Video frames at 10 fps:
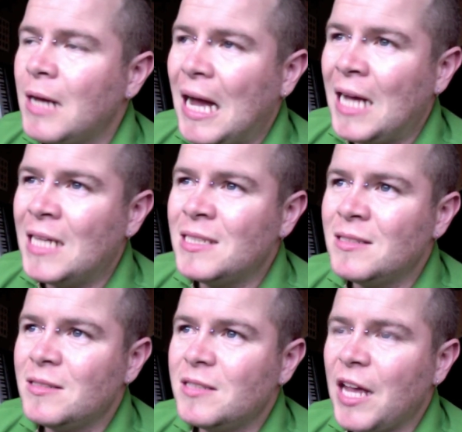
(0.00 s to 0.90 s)

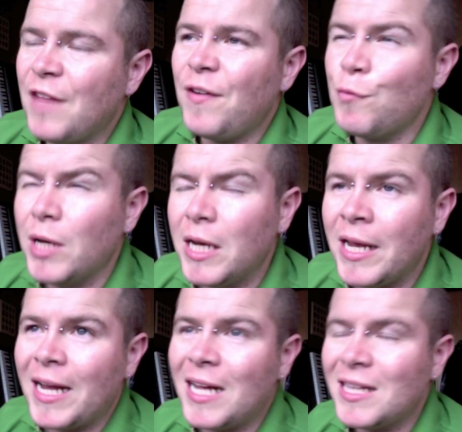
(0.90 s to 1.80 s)
And if I really
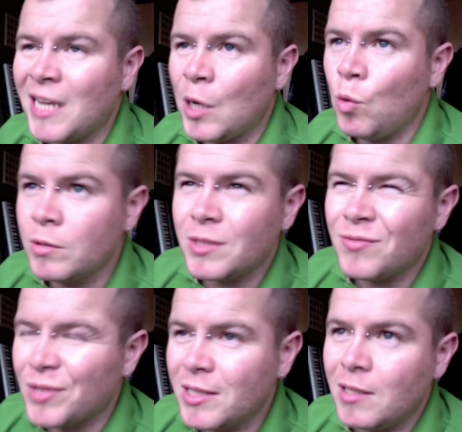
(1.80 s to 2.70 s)
like it, then I want the
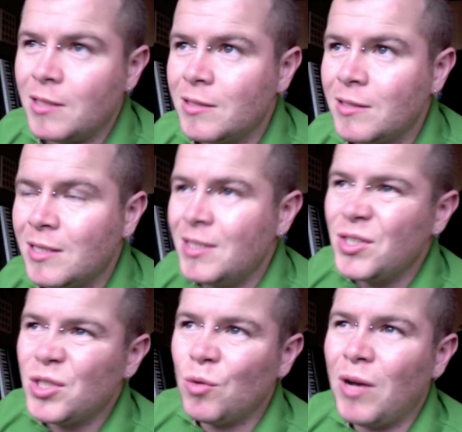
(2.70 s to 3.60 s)
recolor.
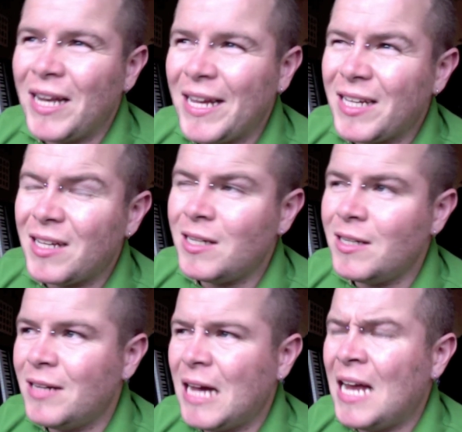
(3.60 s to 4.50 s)
So I
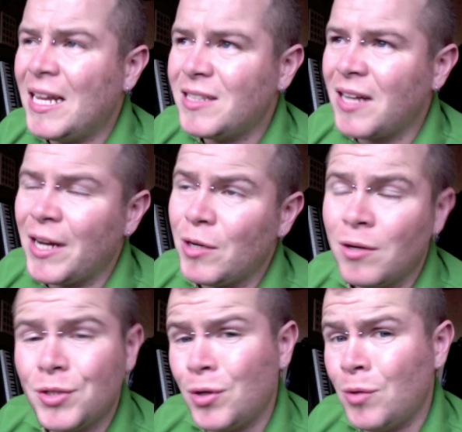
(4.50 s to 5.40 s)
like
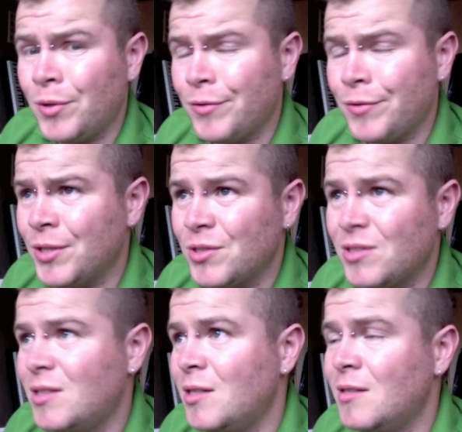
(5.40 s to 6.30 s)
Tigerhawk, so I want Razor
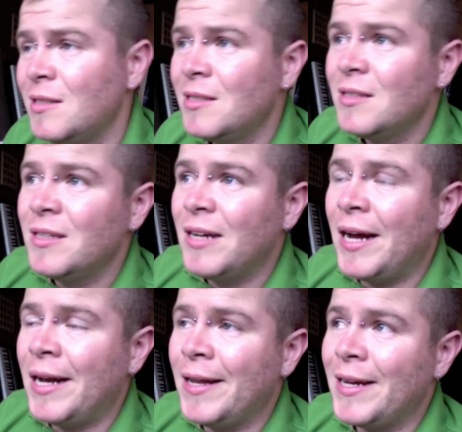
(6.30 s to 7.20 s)
Claw.
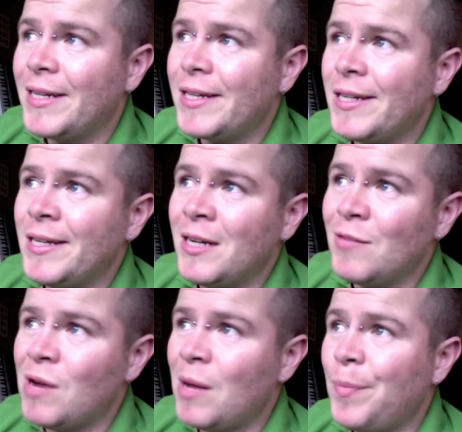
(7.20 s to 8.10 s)
I like
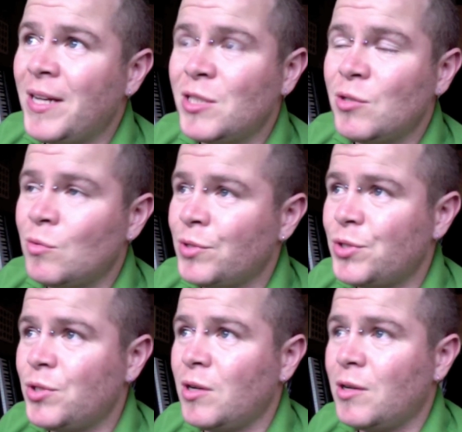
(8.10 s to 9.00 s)
Rampage, so I want
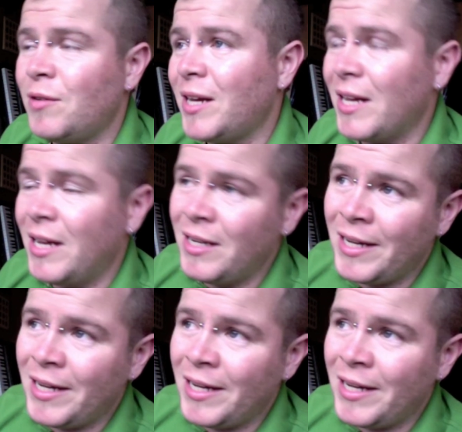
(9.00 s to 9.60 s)
Shocker Act. I